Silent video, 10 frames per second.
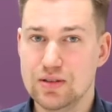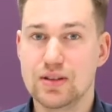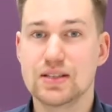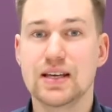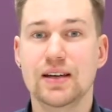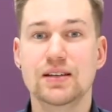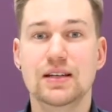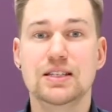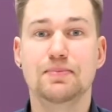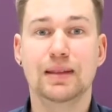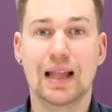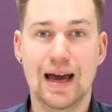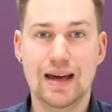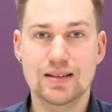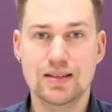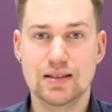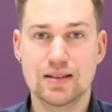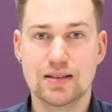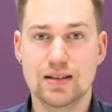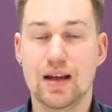the second is planned,
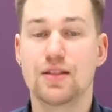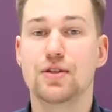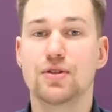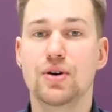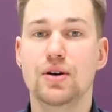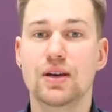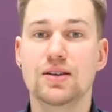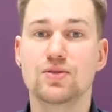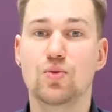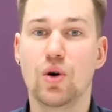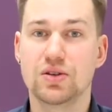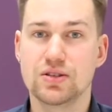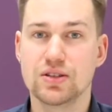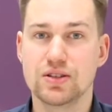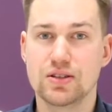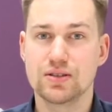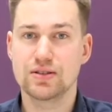and the third is wanted.